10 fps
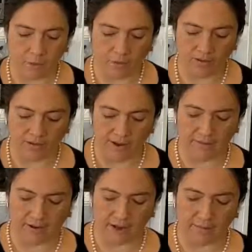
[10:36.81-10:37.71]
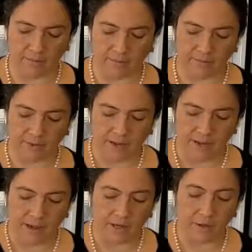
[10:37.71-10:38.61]
25 grams.
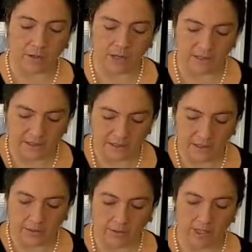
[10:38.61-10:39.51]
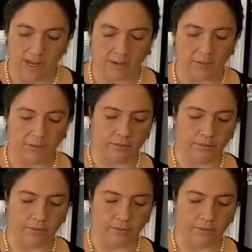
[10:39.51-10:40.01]
I'm gonna zero it out.